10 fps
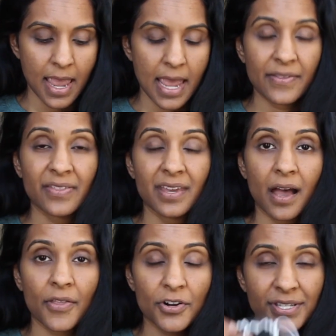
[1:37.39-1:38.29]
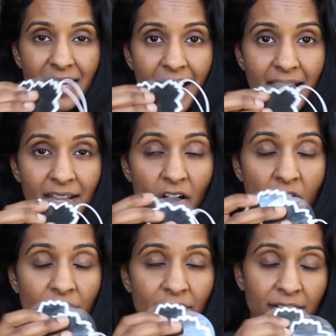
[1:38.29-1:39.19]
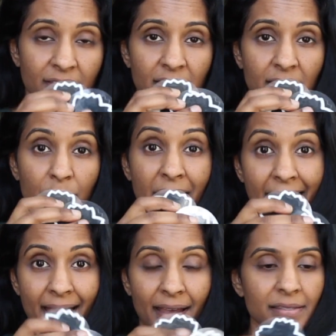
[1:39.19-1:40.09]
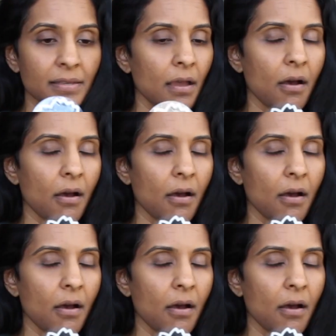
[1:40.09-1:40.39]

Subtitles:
and then the other side are the pads.